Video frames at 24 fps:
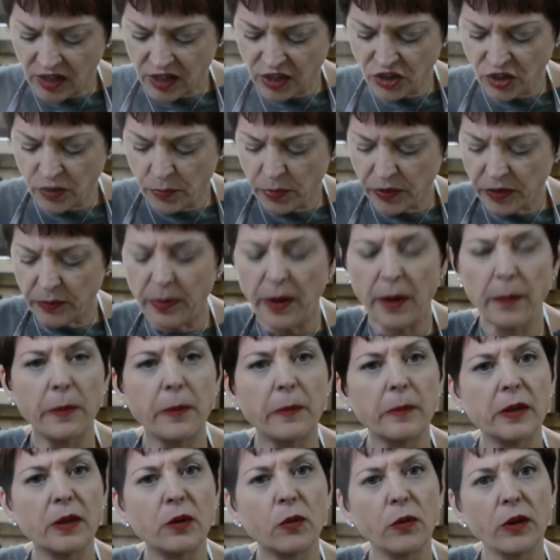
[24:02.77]
I should put
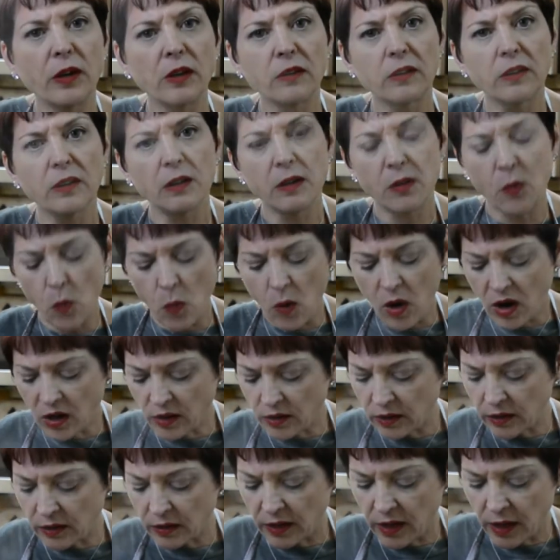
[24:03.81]
peppermint oil in the
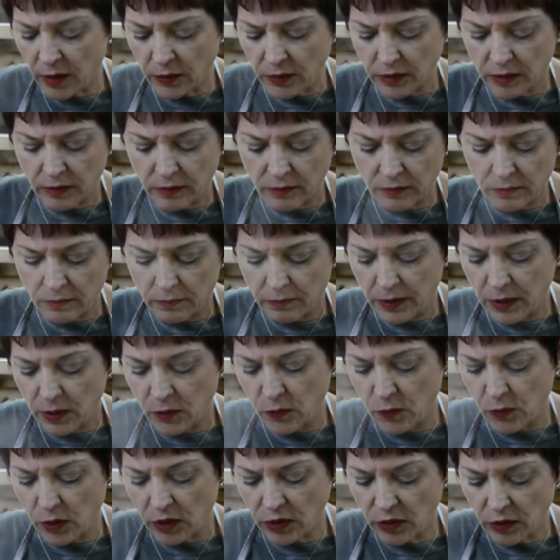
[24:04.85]
water. That would
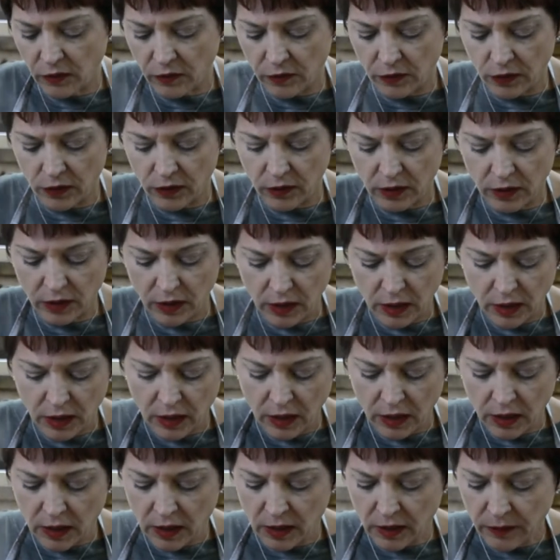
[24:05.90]
be wonderful.
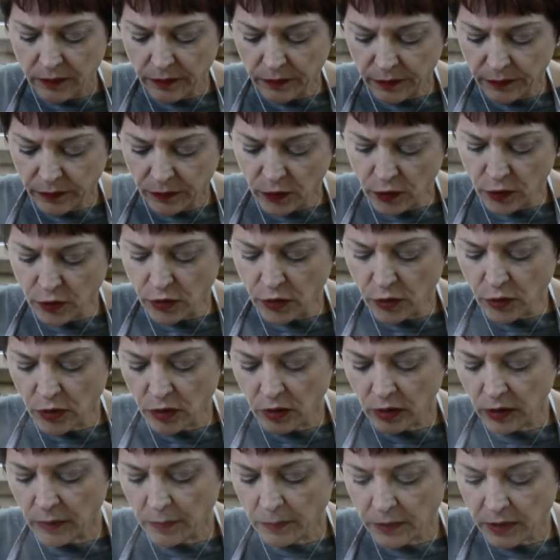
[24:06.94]
Or
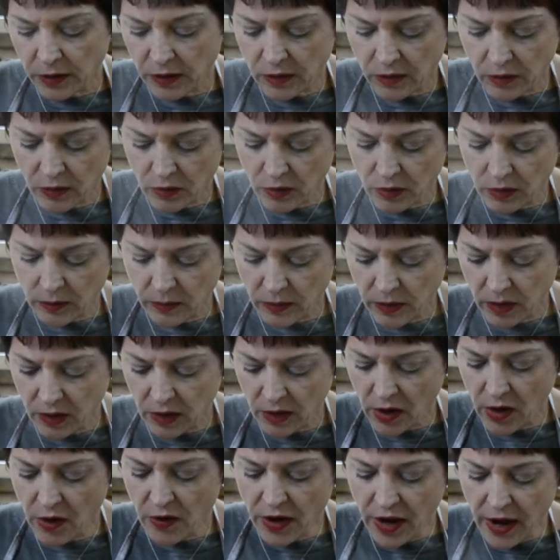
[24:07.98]
eucalyptus or
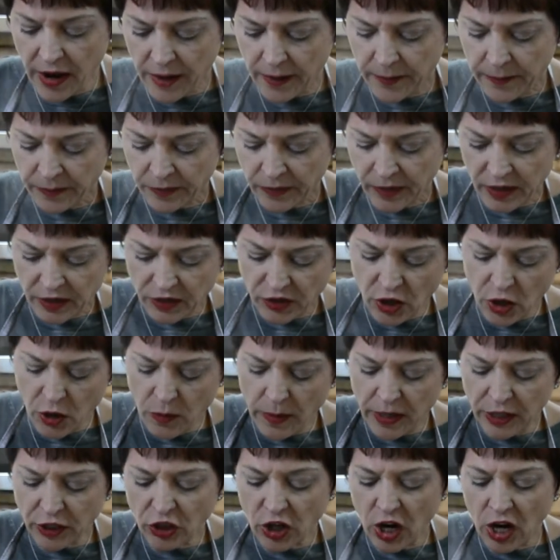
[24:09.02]
something. Okay, so
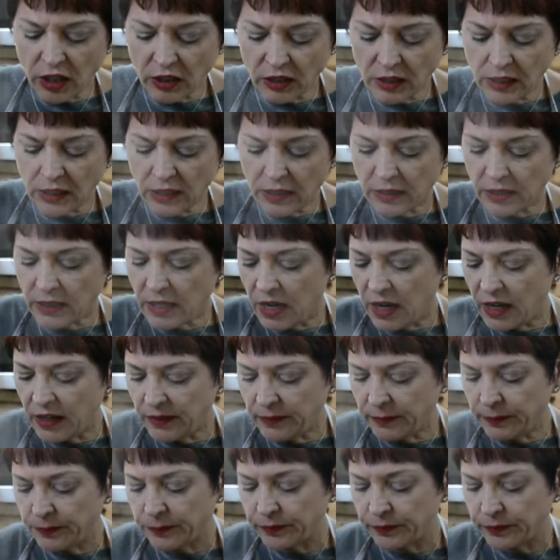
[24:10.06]
my chocolate is done.